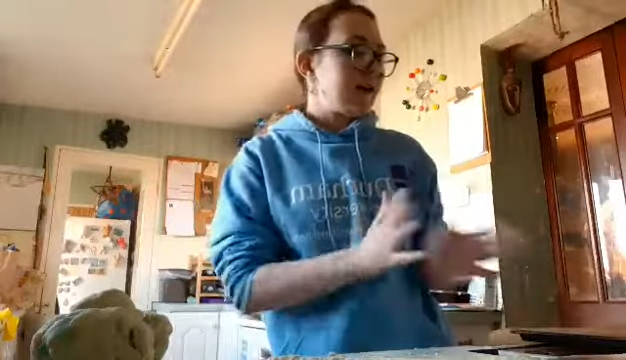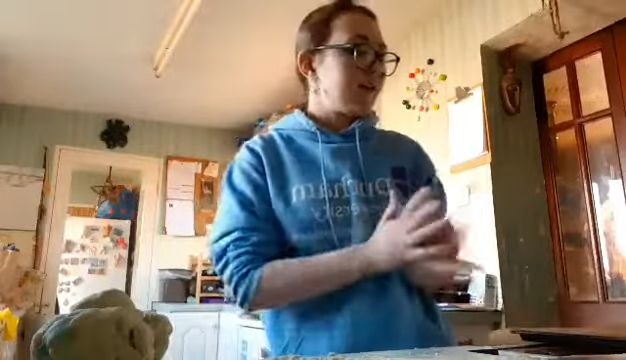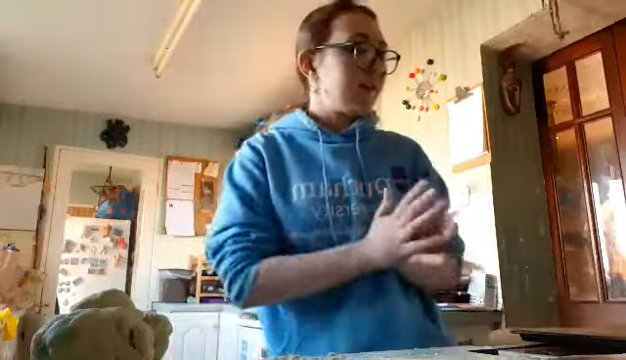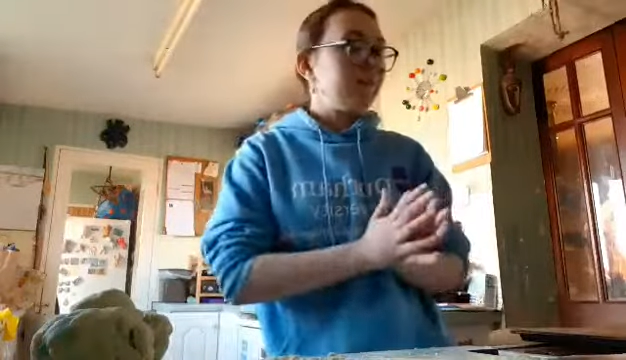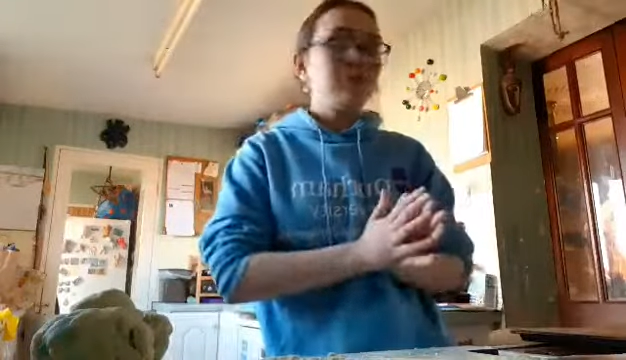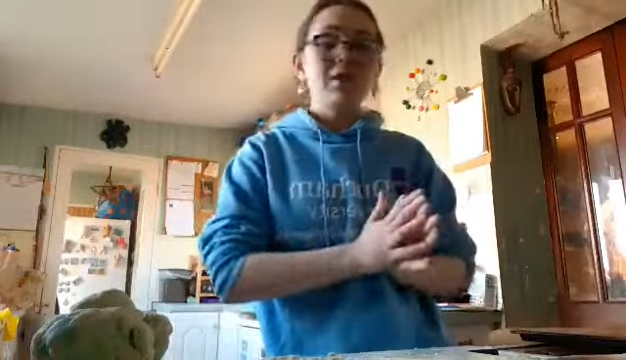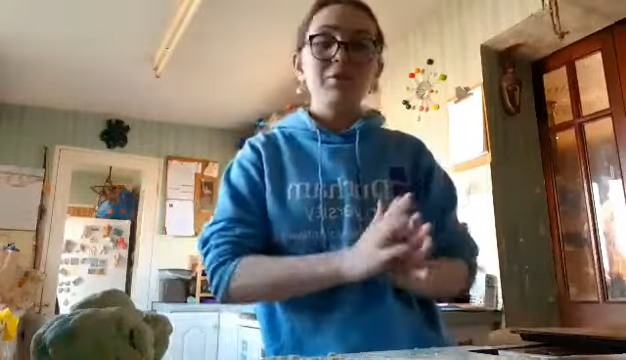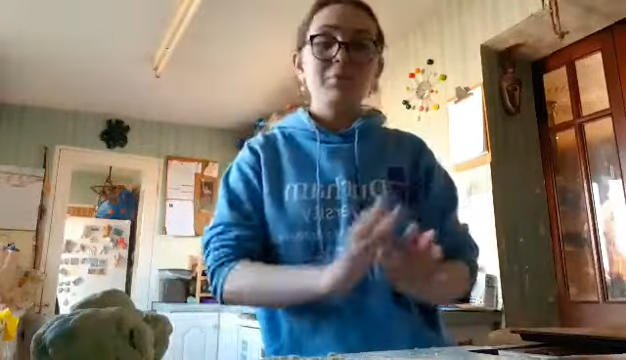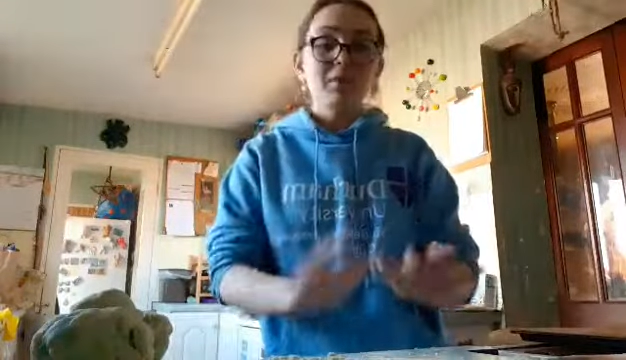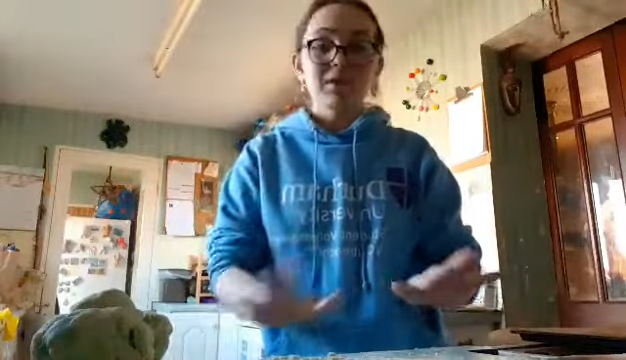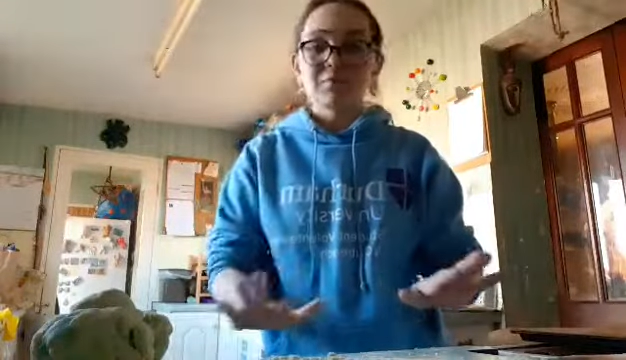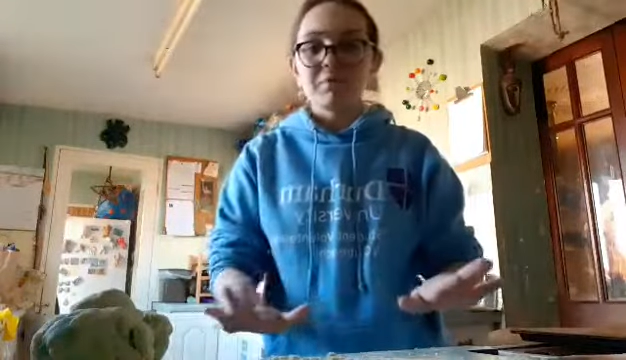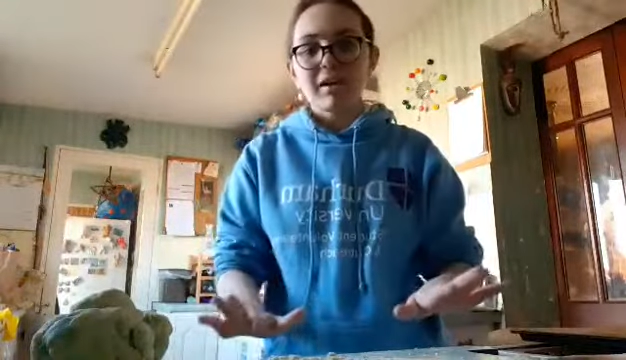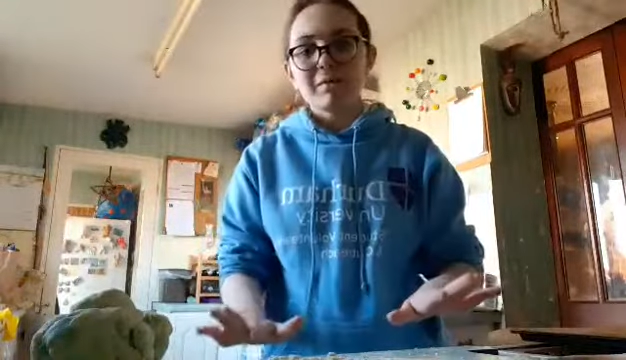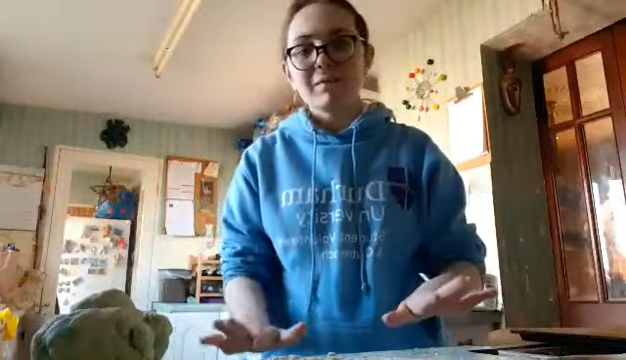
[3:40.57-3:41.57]
if you don't want to
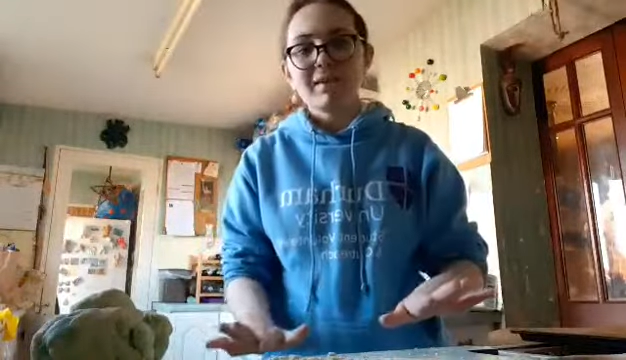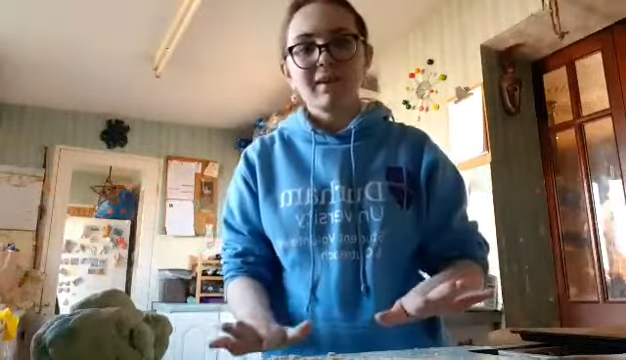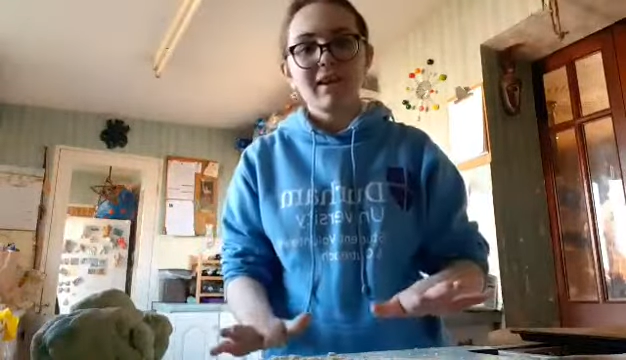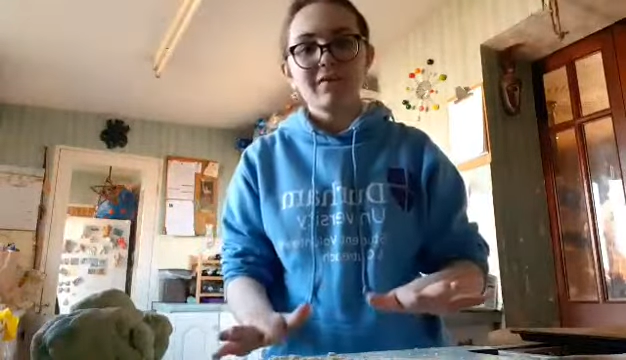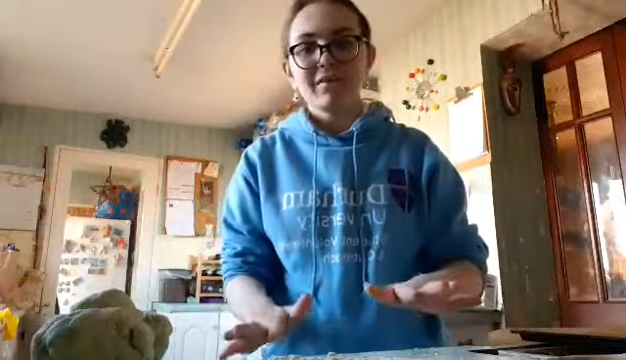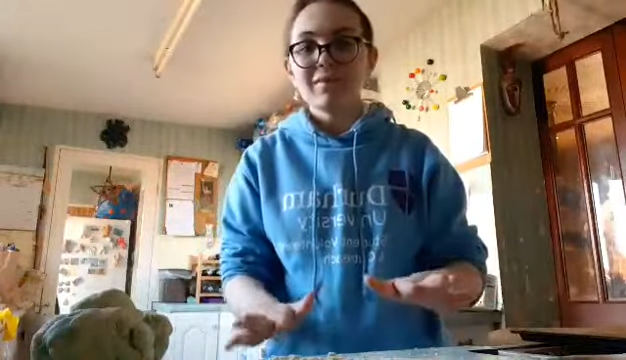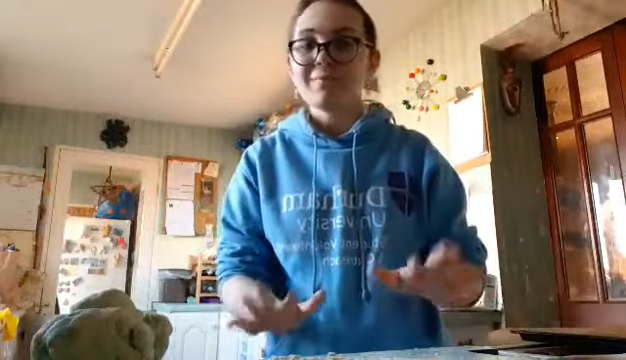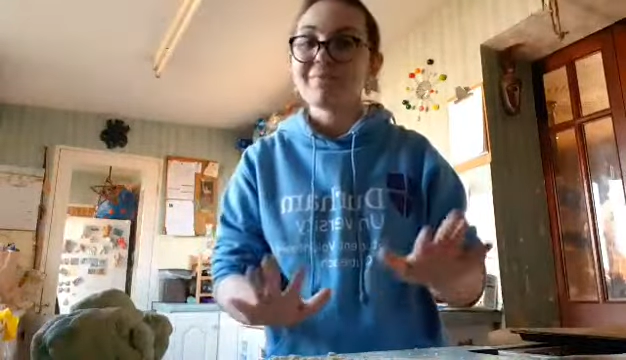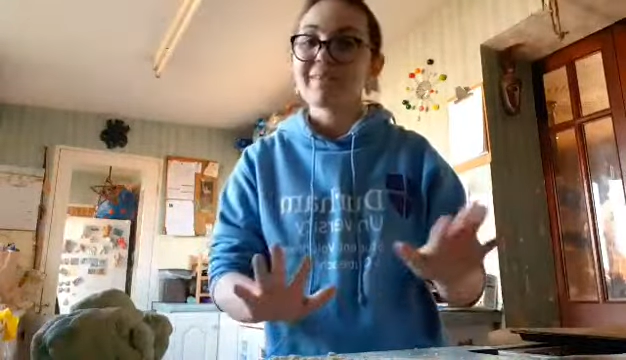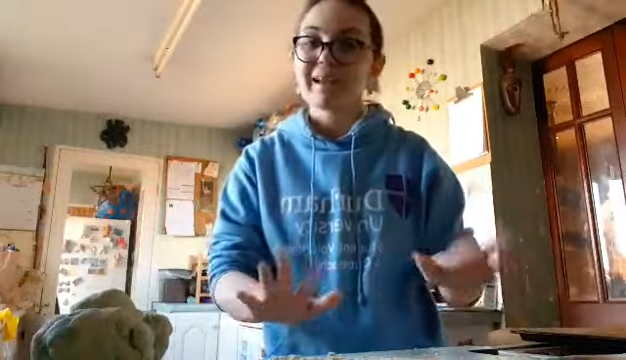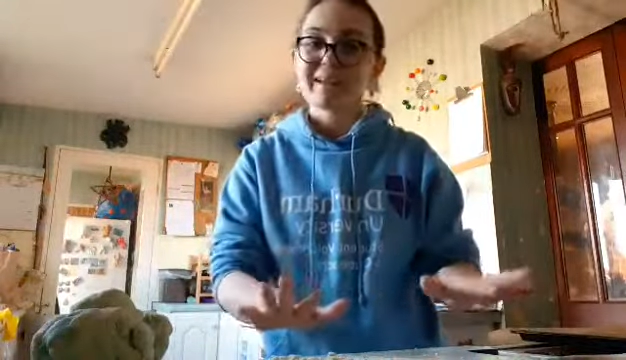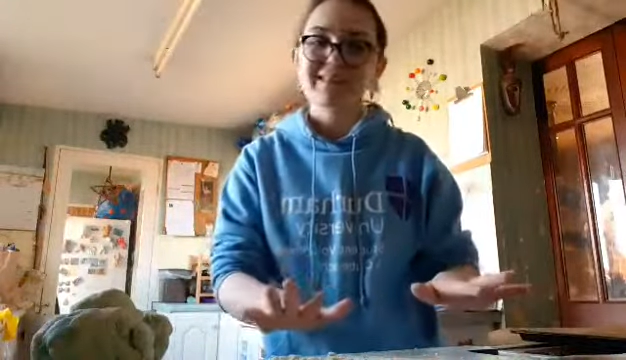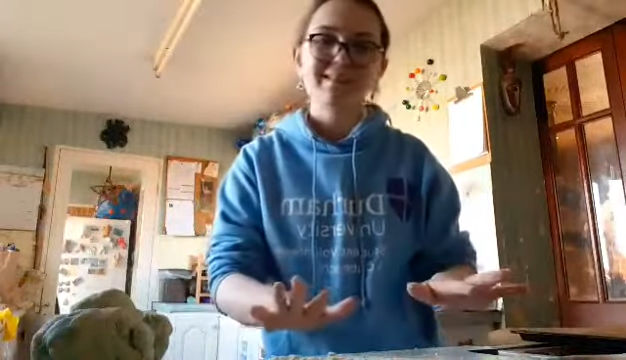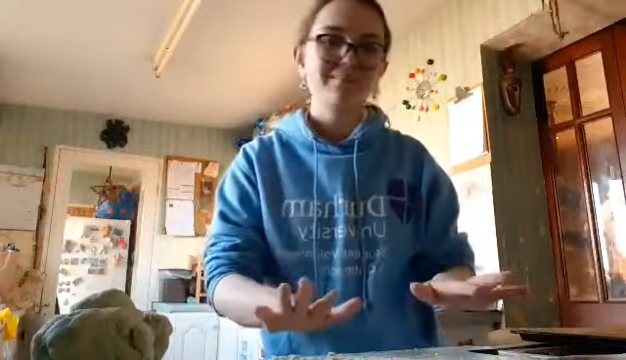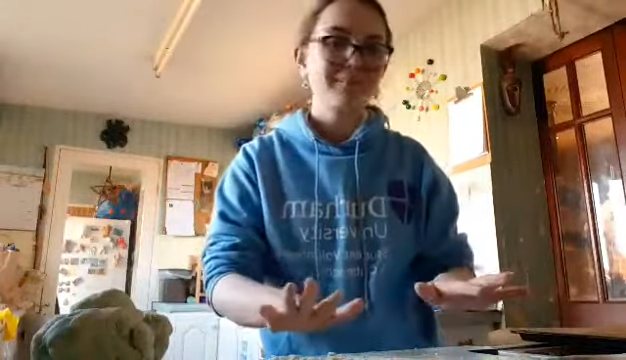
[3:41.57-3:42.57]
put him in the oven,
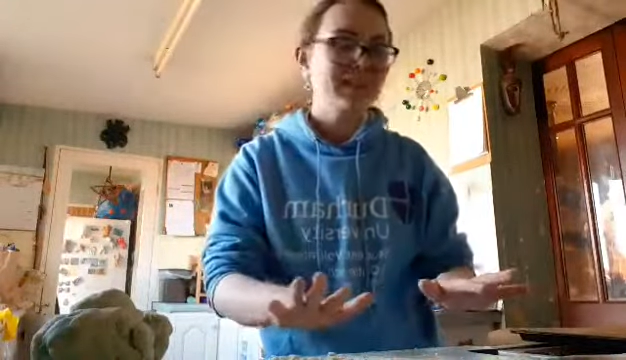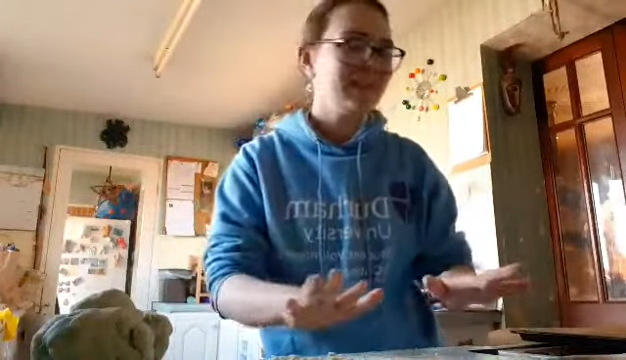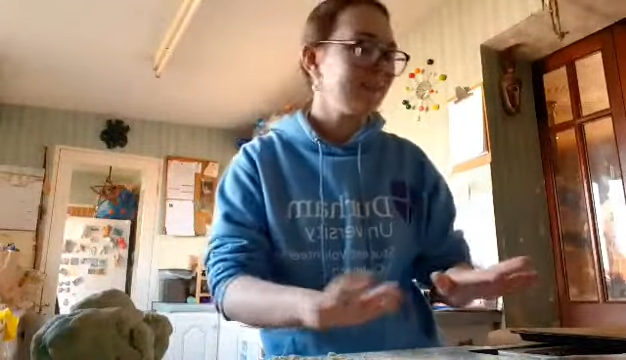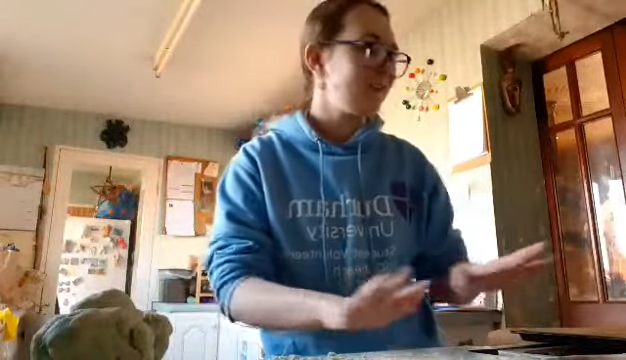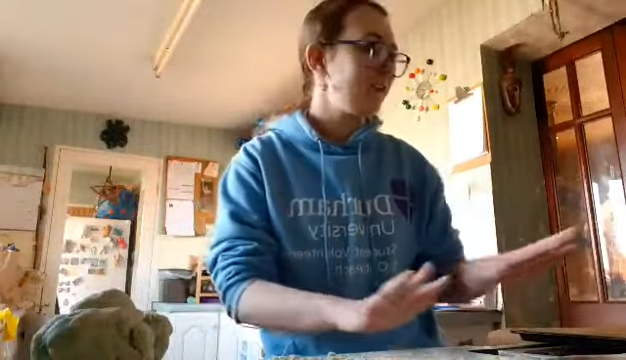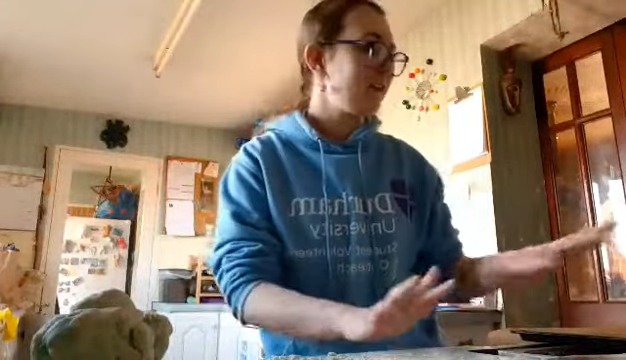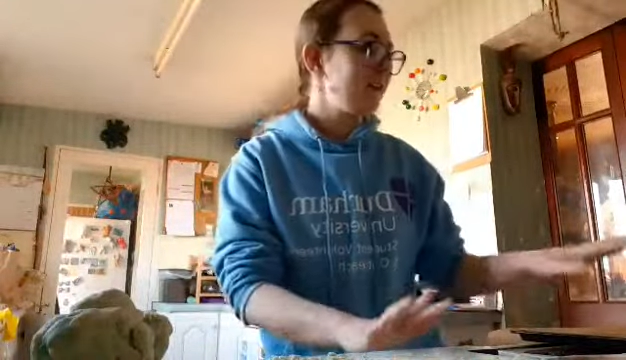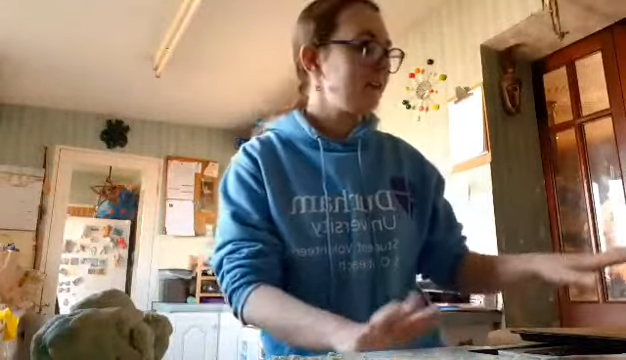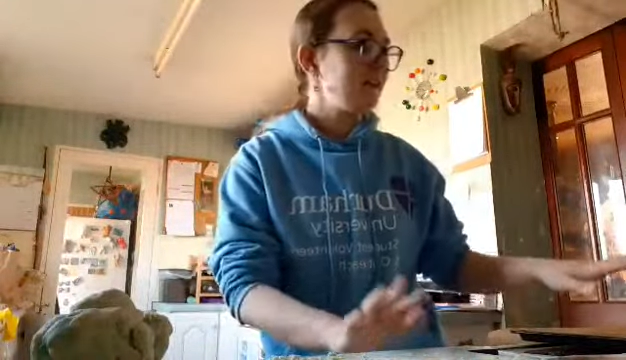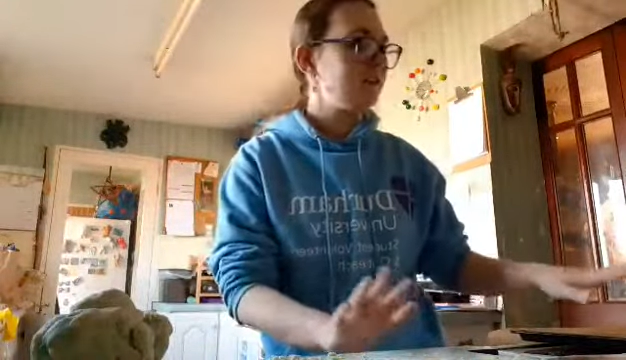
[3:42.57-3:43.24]
that's completely fine.